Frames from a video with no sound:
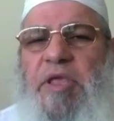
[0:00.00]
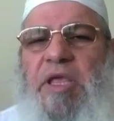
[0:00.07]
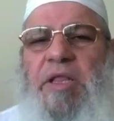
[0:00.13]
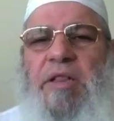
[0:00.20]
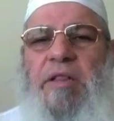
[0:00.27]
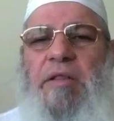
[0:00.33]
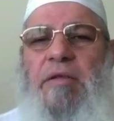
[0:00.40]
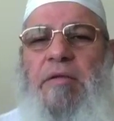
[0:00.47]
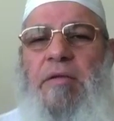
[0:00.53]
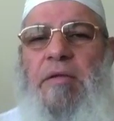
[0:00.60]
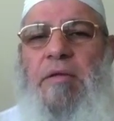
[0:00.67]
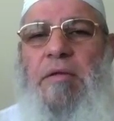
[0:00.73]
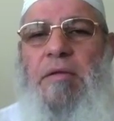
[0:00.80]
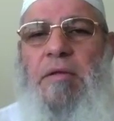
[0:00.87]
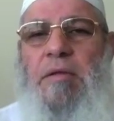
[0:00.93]
meal
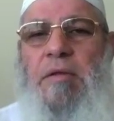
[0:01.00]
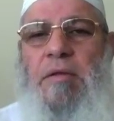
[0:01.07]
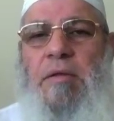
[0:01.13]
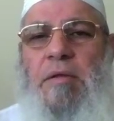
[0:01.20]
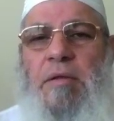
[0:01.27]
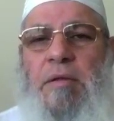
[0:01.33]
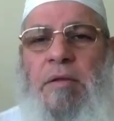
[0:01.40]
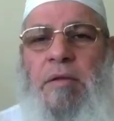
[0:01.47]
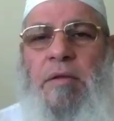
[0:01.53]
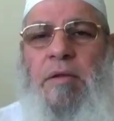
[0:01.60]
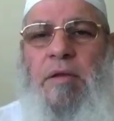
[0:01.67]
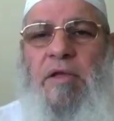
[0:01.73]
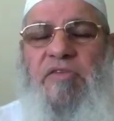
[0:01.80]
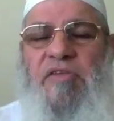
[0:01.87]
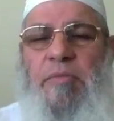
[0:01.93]

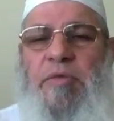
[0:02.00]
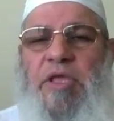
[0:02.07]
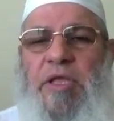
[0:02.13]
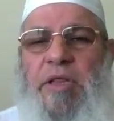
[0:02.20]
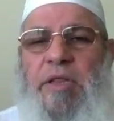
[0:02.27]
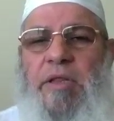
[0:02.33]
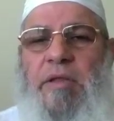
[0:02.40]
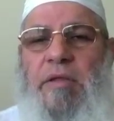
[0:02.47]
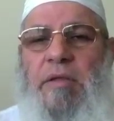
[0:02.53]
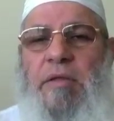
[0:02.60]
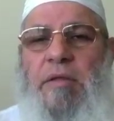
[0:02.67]
is a meal